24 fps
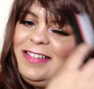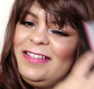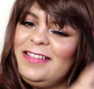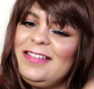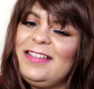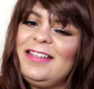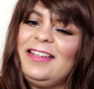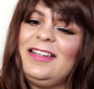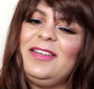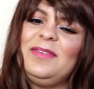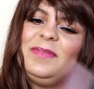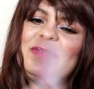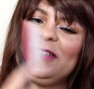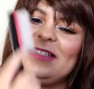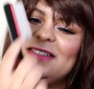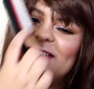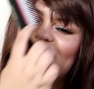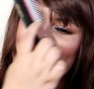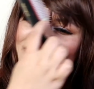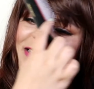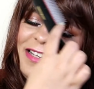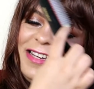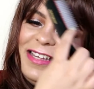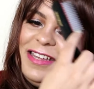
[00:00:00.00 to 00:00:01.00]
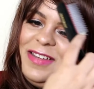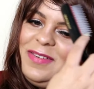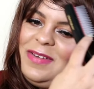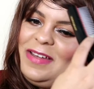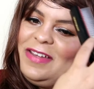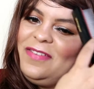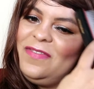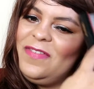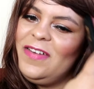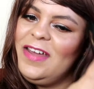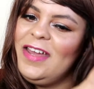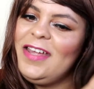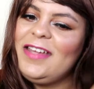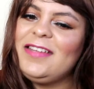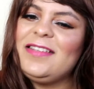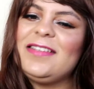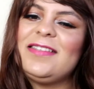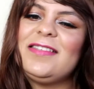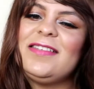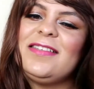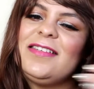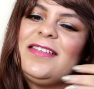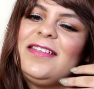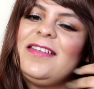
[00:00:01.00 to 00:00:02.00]
So let me just clear my
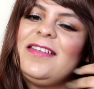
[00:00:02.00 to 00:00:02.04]
face,